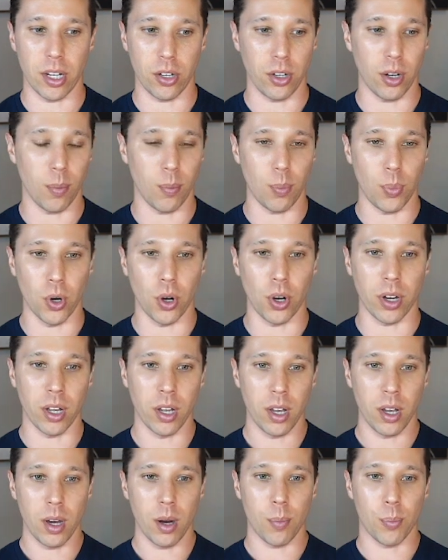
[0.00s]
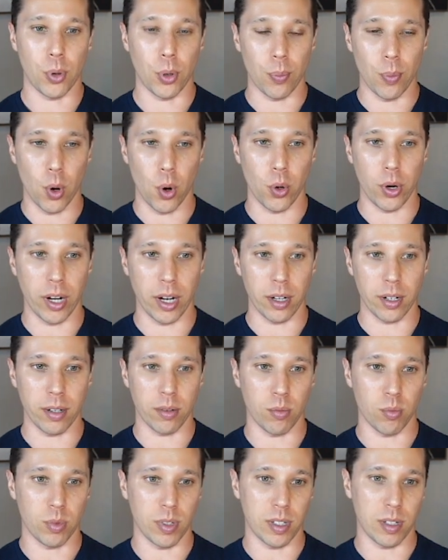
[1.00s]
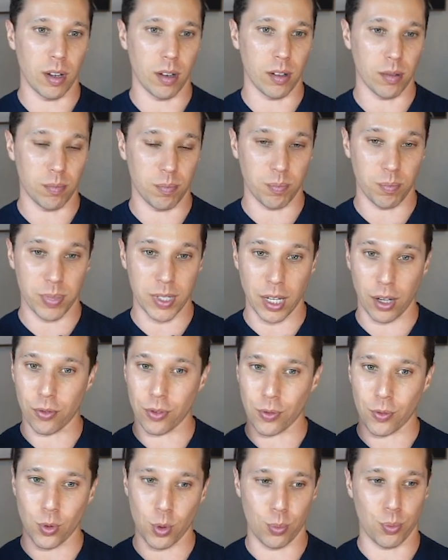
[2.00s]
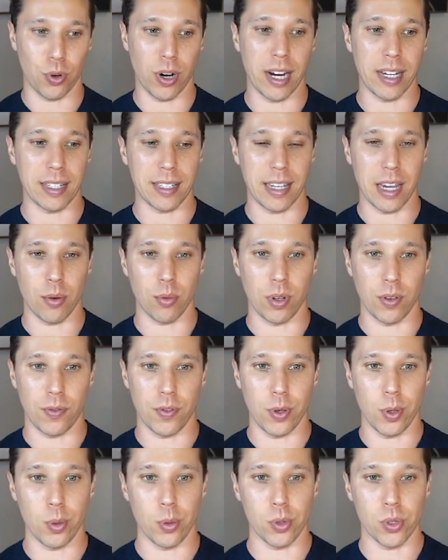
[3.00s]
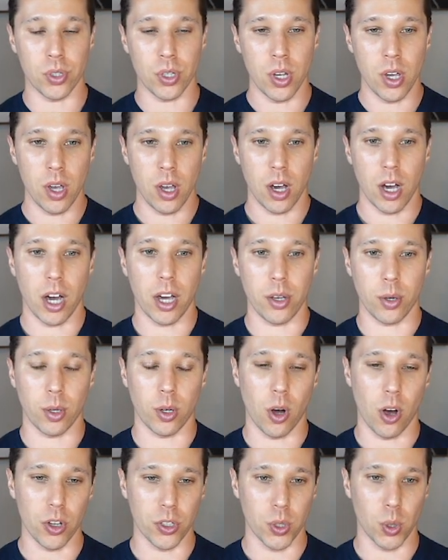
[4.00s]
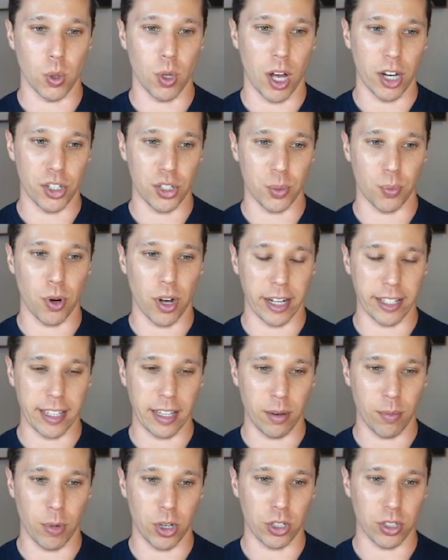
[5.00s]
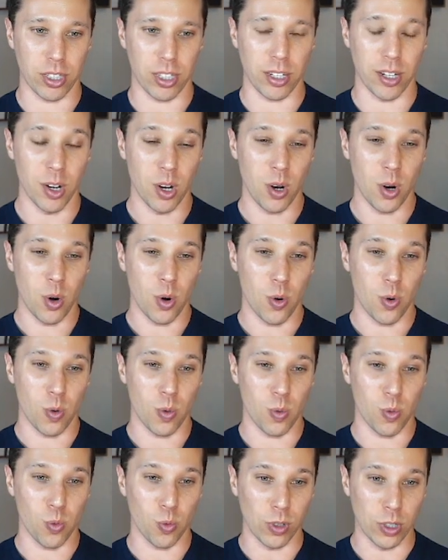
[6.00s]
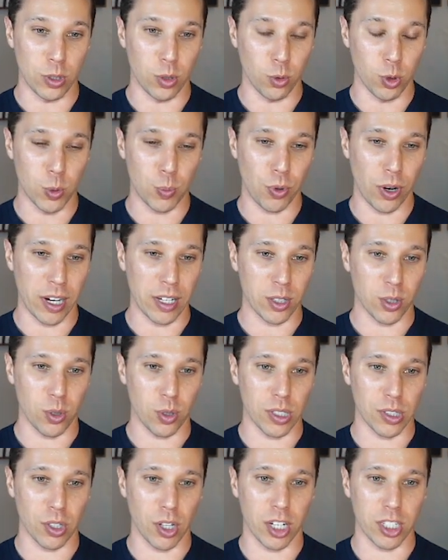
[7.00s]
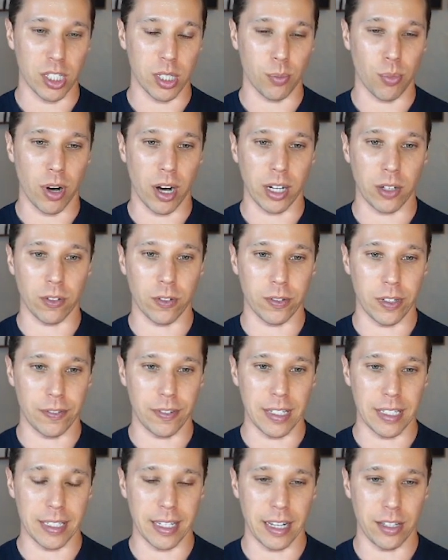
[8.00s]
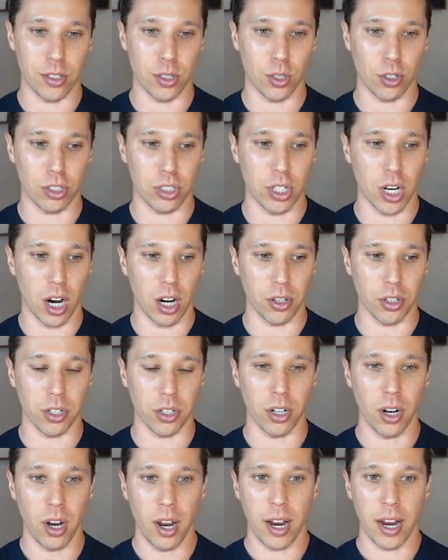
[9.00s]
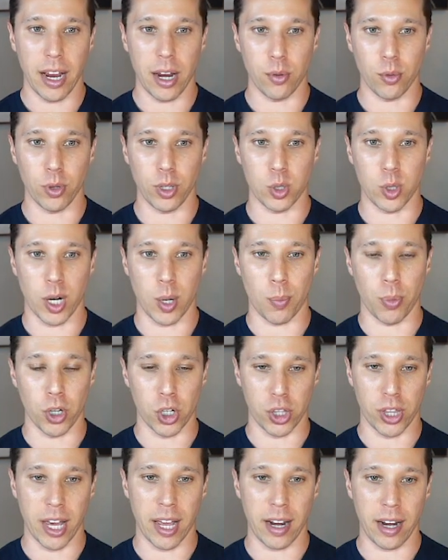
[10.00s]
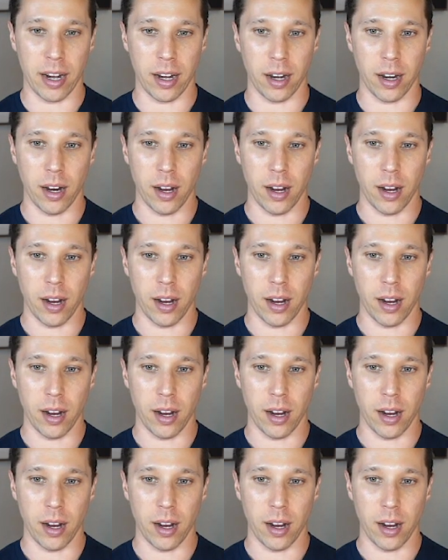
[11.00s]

your book, promote it, sell it for full price, get reviews. You can also launch your product at a muchly reduced price. So you can launch the product for 50 cents or $1 and really try to push that and